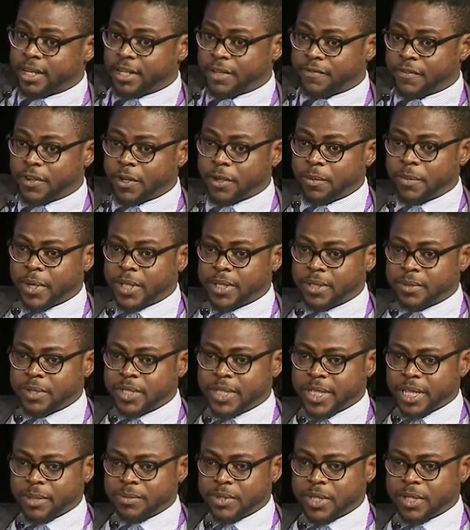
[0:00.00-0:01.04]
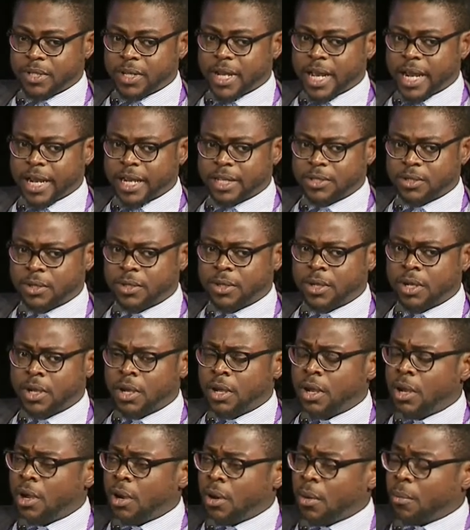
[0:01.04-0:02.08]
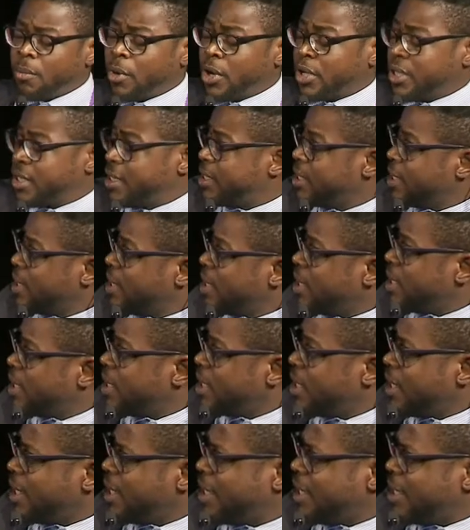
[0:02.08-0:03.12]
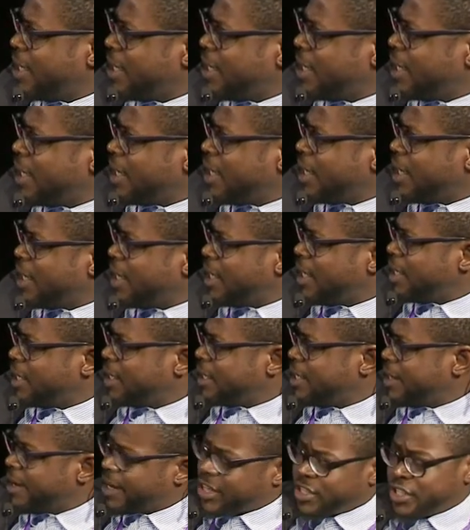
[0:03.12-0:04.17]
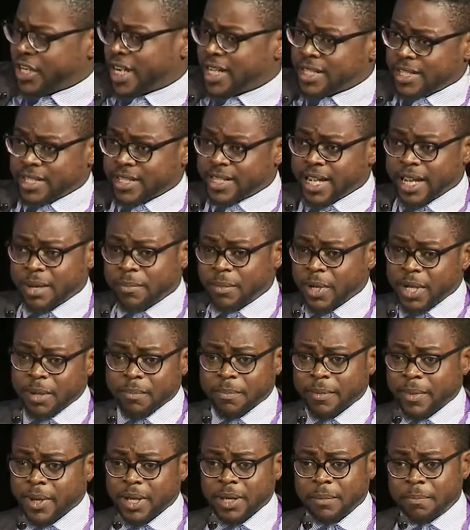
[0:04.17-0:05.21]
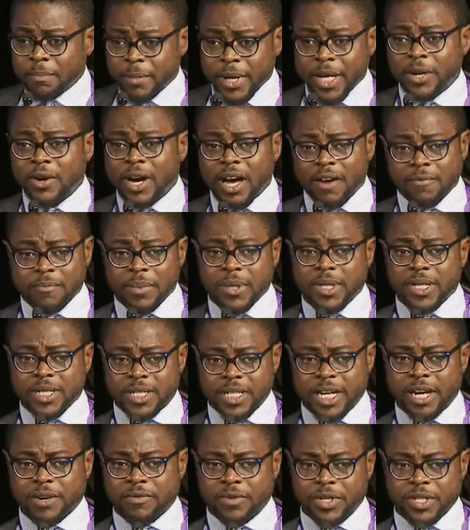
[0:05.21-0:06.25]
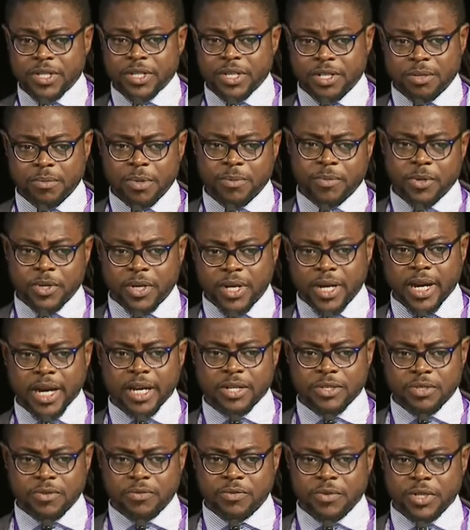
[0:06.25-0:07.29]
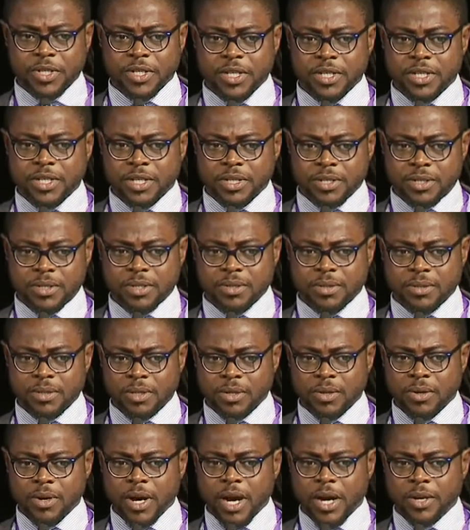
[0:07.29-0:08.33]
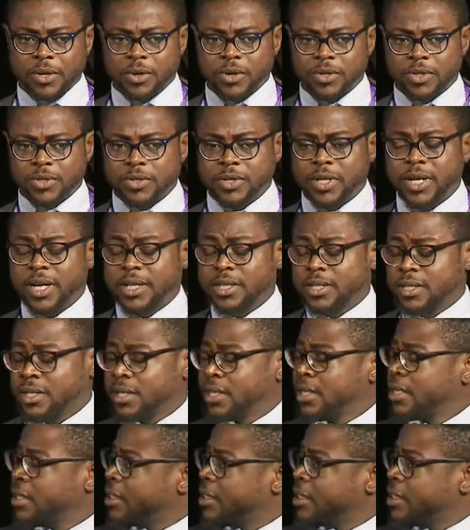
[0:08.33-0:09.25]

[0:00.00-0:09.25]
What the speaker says: and development steps in the hackathon. But there are chances that it may not have been design research. Maybe other kinds of research is, you know, how you got to that.